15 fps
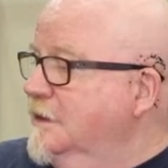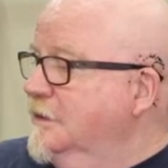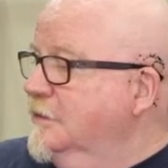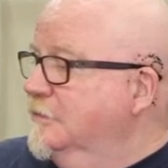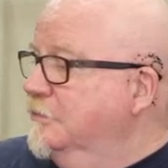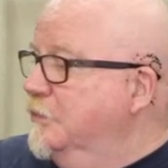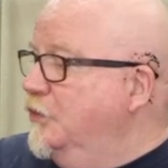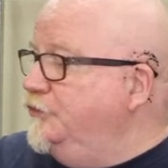
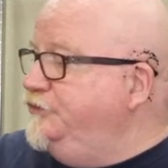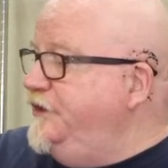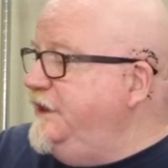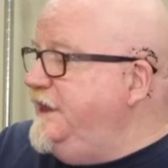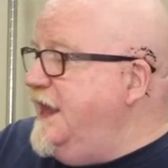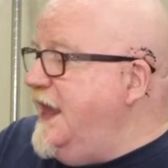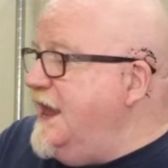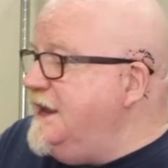
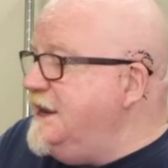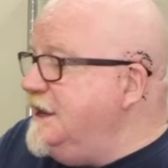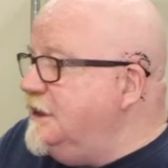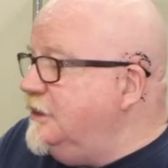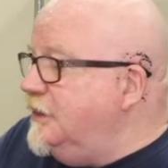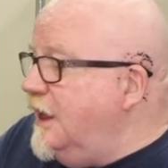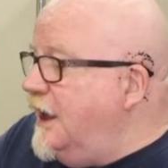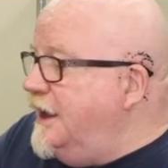Multicating
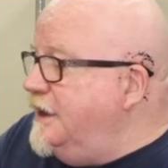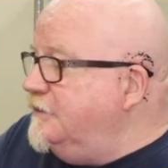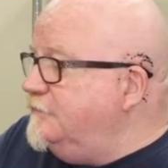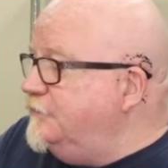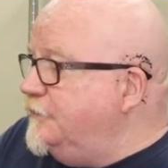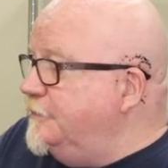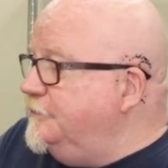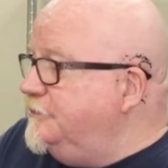client
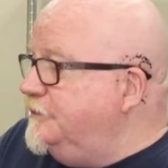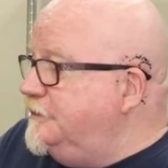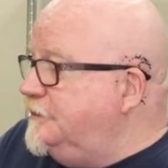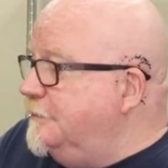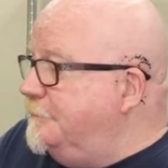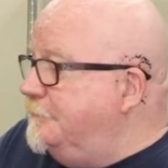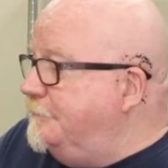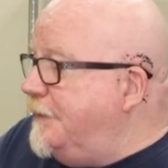from
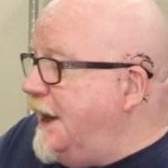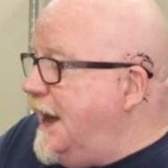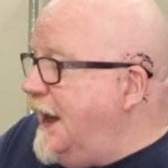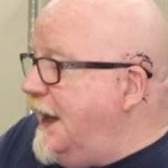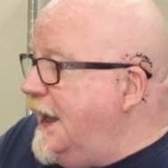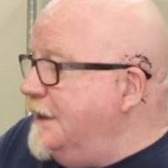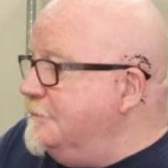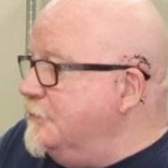
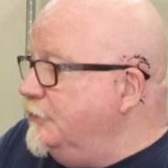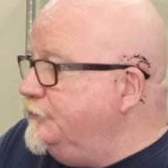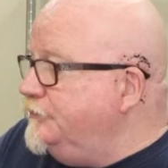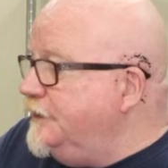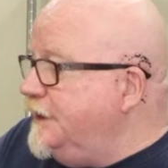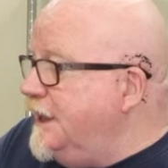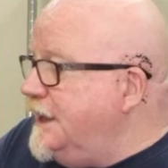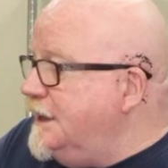Dubai.
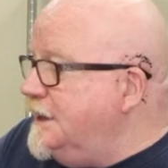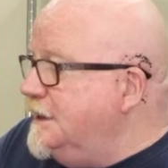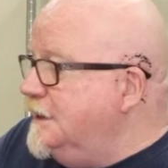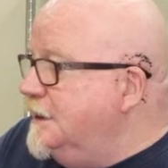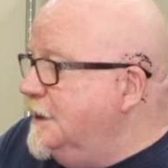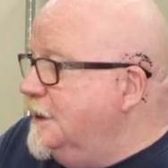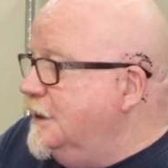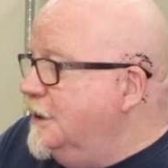
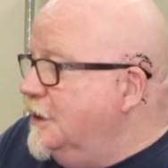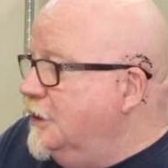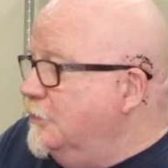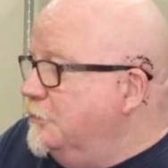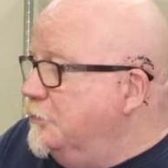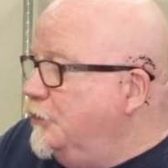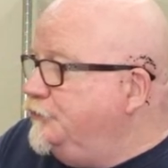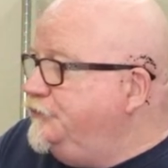Multicating.
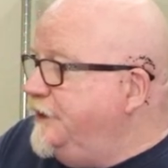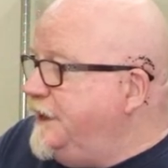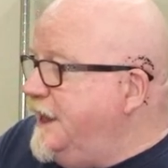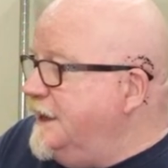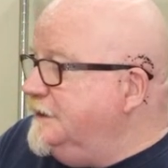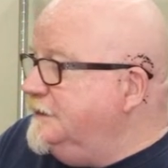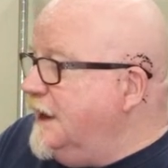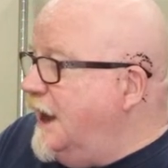
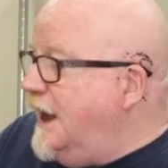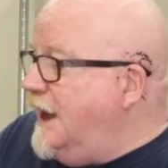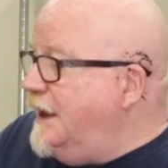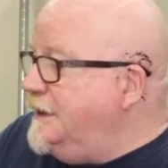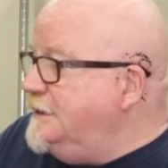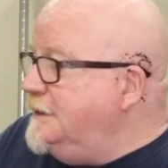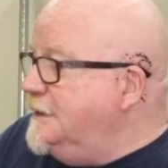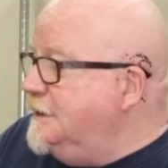Multicate.
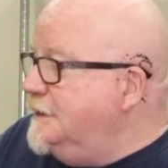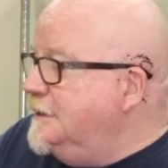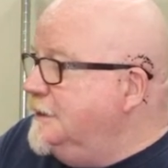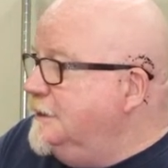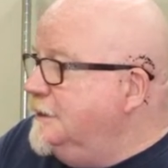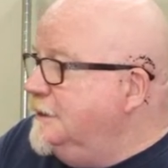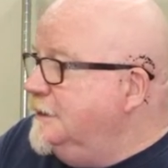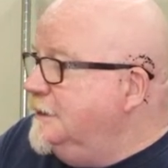Don
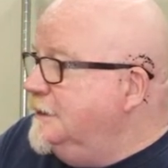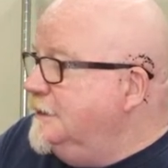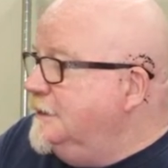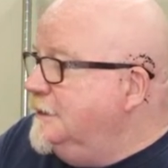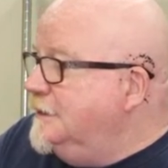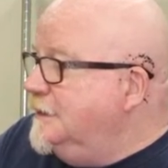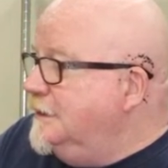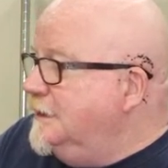
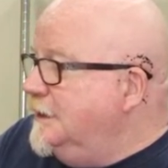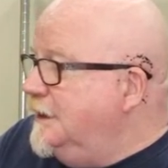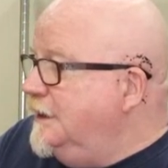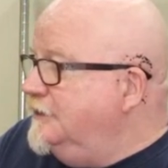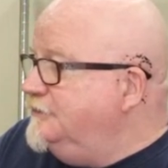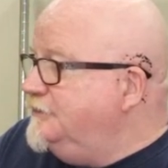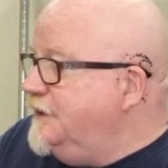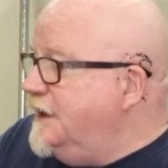
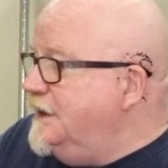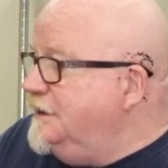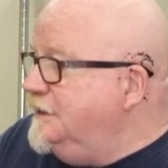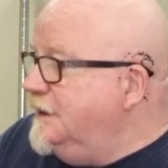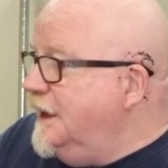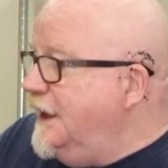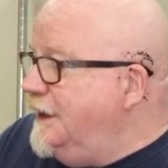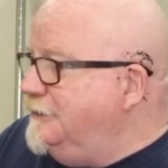is saying,
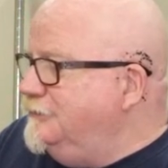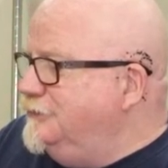I,